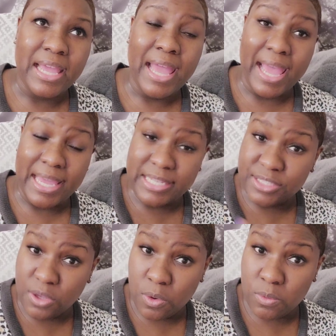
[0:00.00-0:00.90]
had his
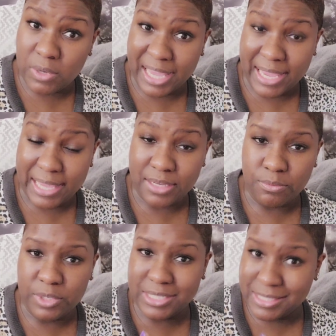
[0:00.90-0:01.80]
own land
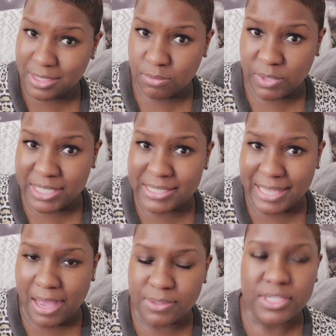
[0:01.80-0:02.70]
with his
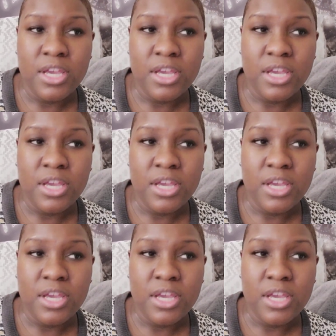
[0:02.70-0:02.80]
house,